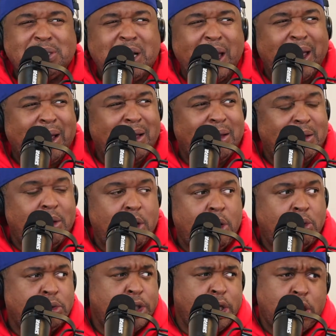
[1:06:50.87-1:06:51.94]
like,
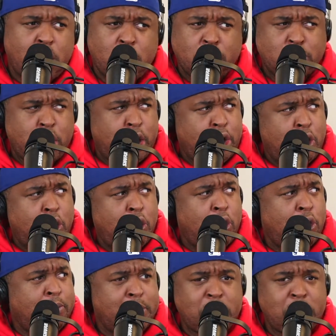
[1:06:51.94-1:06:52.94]
oh, Jay Cutler's got an arm.